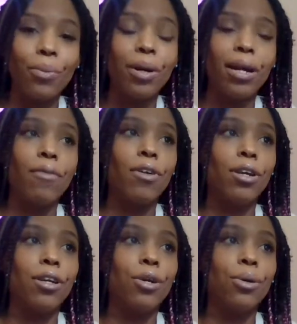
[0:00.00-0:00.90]
or whatever
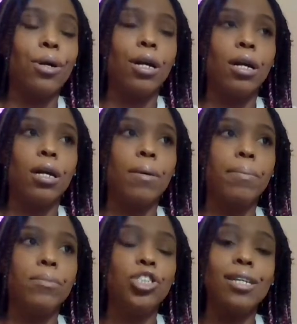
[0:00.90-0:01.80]
your
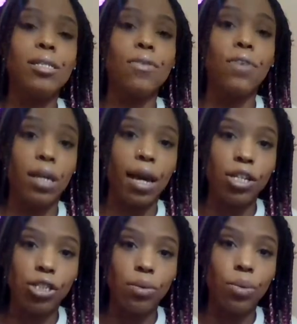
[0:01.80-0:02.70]

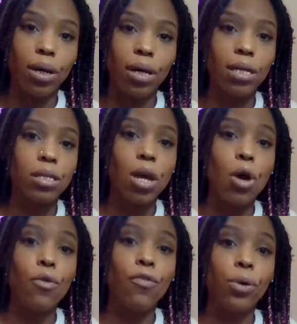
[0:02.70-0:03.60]
justification was
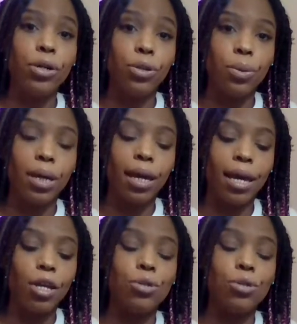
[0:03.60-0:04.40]
for doing it.